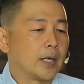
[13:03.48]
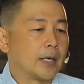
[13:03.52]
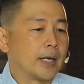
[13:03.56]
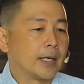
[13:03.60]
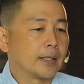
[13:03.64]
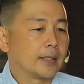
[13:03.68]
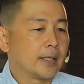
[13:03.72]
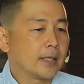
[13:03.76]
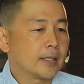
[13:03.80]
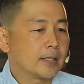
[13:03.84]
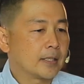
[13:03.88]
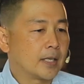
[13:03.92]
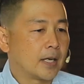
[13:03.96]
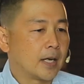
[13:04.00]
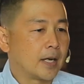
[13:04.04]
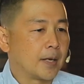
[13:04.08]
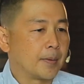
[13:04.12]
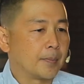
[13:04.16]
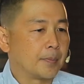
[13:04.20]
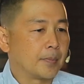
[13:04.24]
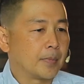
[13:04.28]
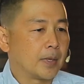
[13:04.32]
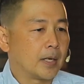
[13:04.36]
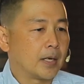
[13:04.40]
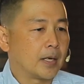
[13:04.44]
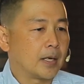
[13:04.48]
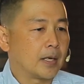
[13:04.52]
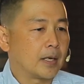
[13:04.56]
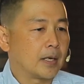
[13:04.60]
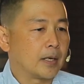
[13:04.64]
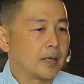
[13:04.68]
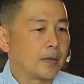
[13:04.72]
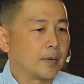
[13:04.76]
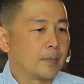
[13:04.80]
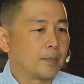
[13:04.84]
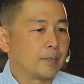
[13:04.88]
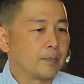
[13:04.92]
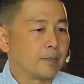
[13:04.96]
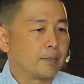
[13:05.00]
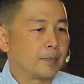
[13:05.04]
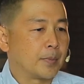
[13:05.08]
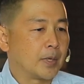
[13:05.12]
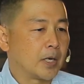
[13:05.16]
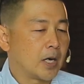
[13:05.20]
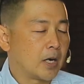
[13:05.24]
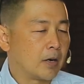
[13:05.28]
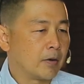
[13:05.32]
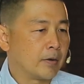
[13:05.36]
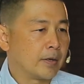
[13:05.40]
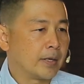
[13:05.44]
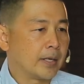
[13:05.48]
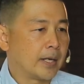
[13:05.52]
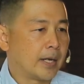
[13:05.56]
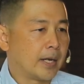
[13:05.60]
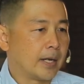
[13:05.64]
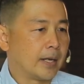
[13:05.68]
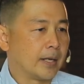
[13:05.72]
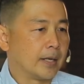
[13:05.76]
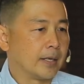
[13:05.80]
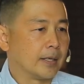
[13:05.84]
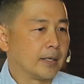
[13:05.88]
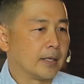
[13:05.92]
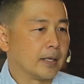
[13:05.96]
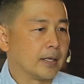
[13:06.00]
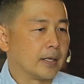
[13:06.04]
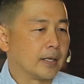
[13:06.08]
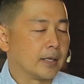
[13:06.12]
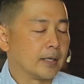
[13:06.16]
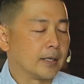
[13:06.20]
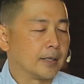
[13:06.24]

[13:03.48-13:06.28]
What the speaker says: at that time, Miari and